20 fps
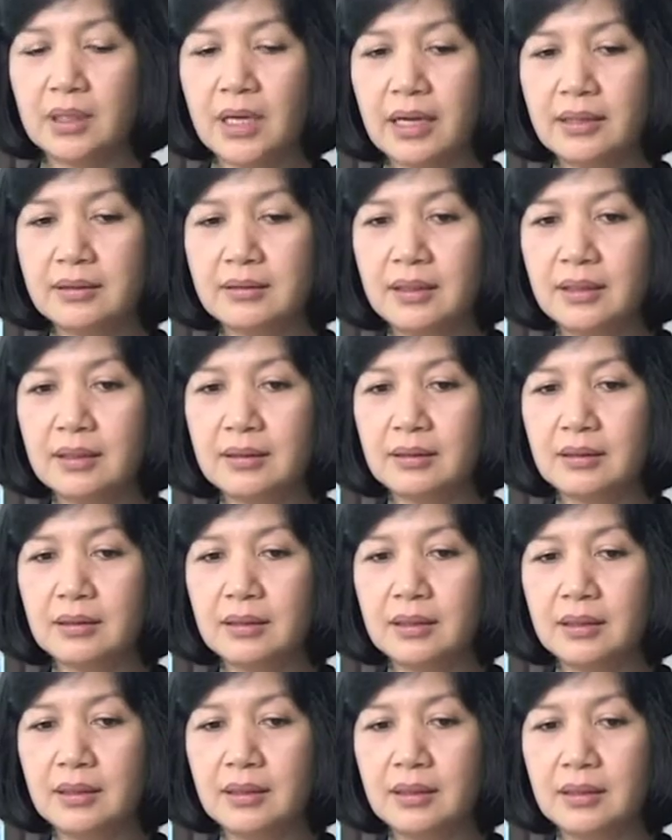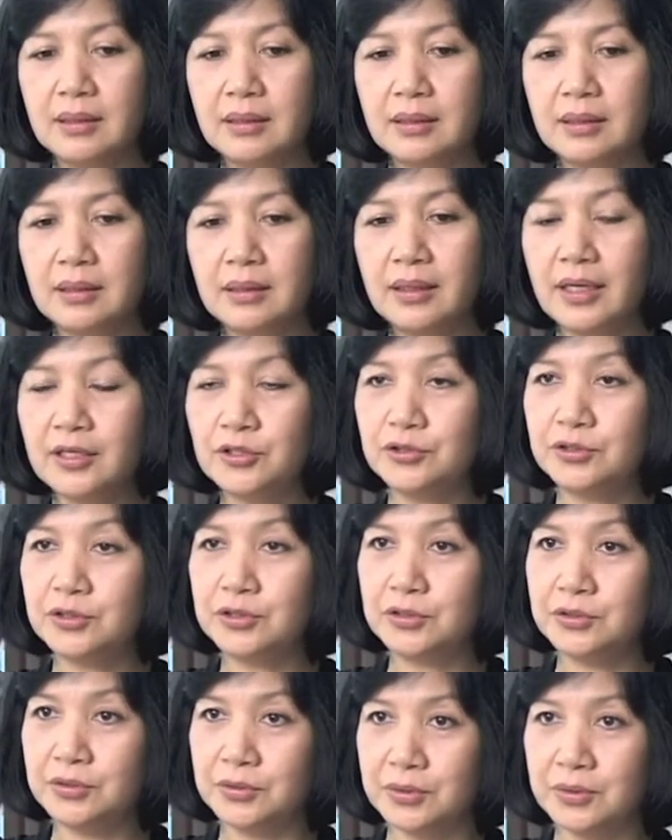I think the uh, lecture
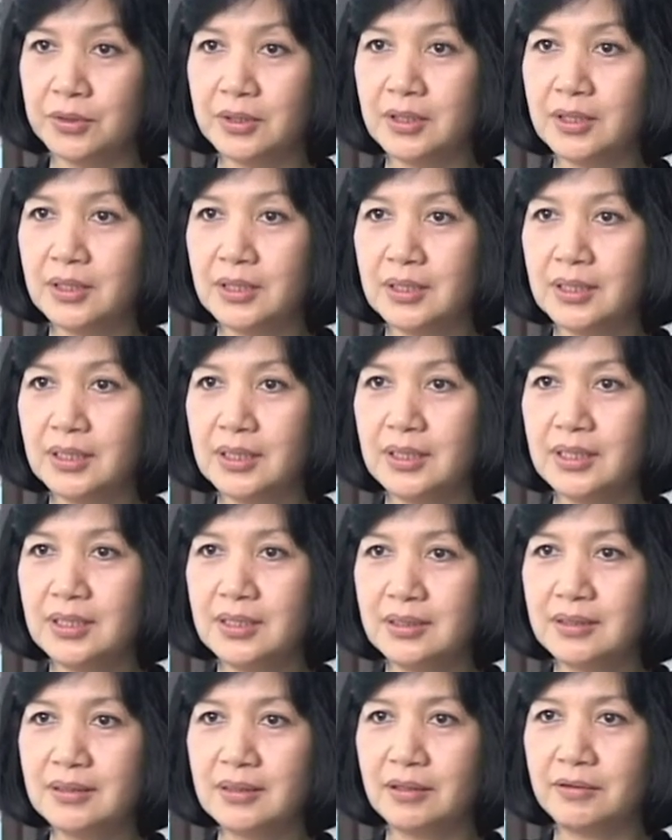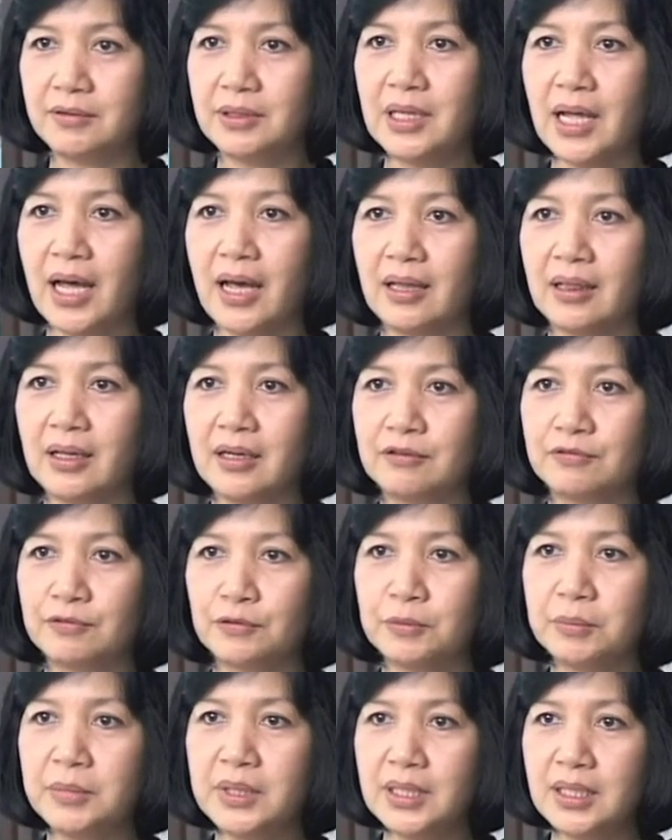tour is a real highlight
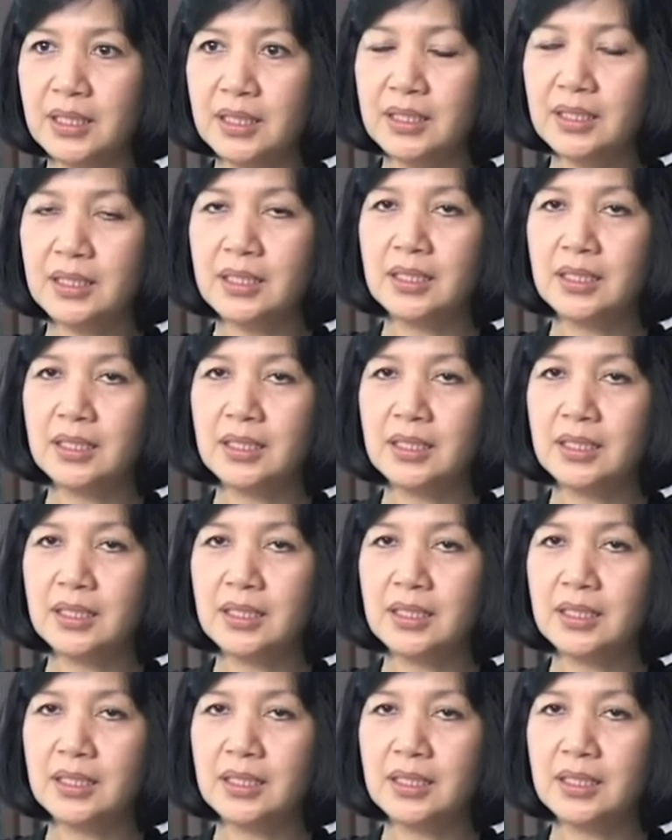for me.